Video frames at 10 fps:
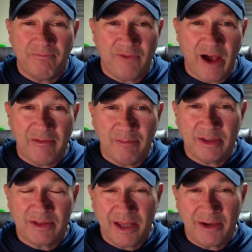five
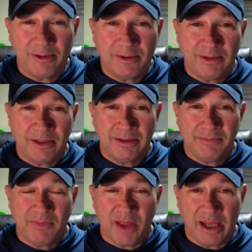months later,
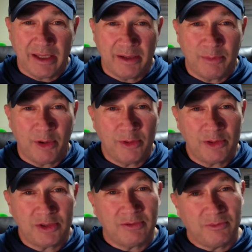I get
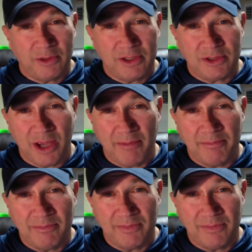approached for this job.